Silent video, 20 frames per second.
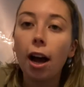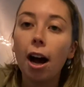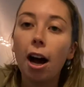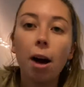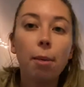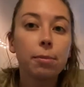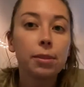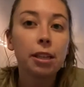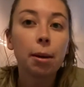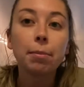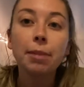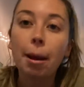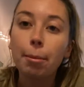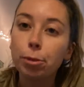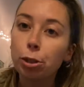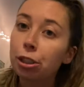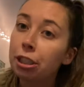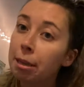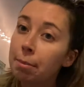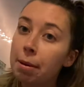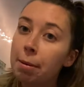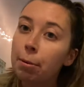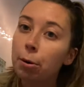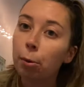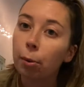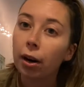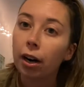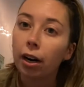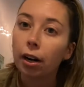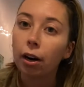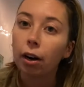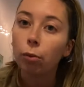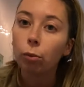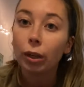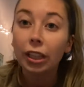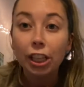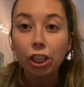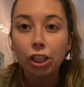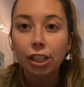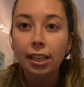Sometimes you see people wear
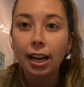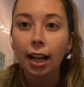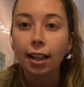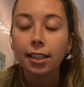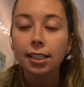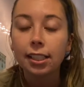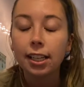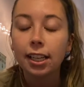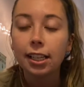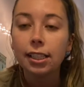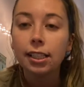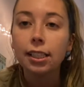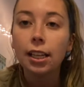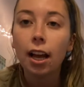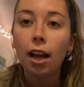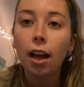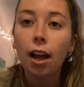religious necklaces.